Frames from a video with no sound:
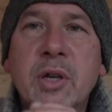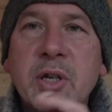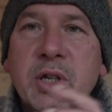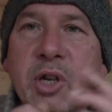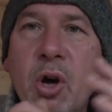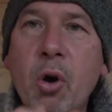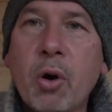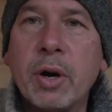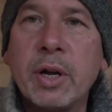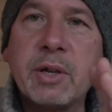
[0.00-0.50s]
there's
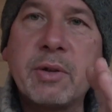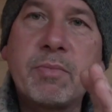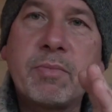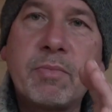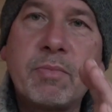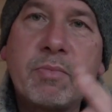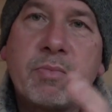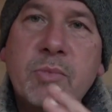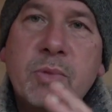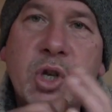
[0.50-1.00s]
kind of
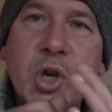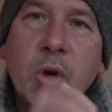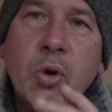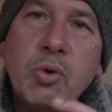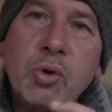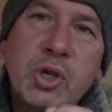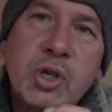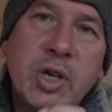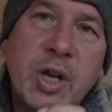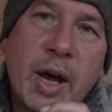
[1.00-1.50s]

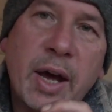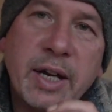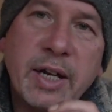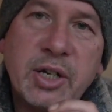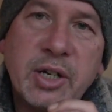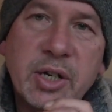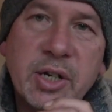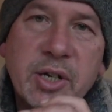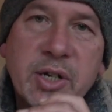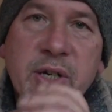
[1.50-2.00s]
2
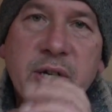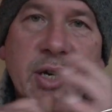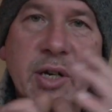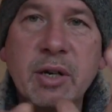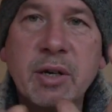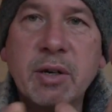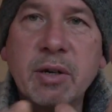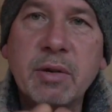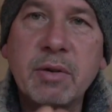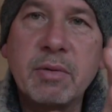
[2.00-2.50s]
stages
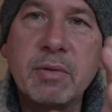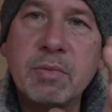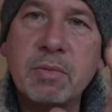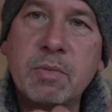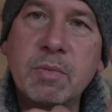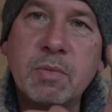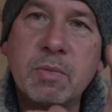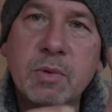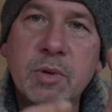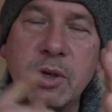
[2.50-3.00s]

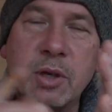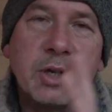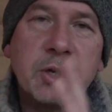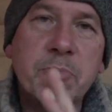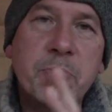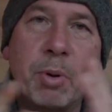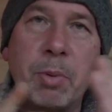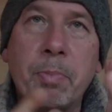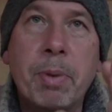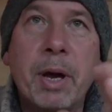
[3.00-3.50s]
to this
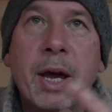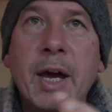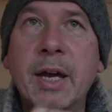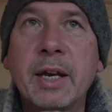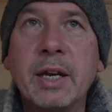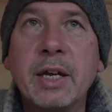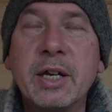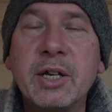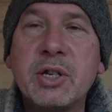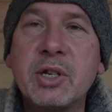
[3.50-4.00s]

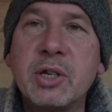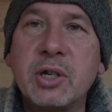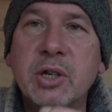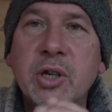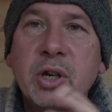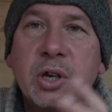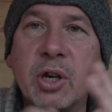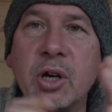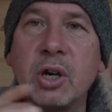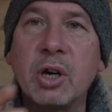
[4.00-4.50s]
preparedness.
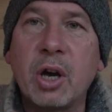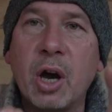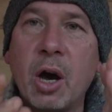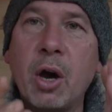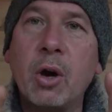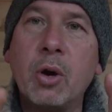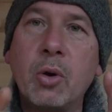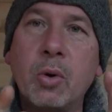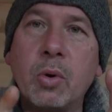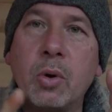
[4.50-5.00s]
You can
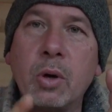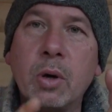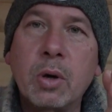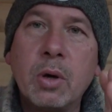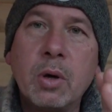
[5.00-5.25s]
go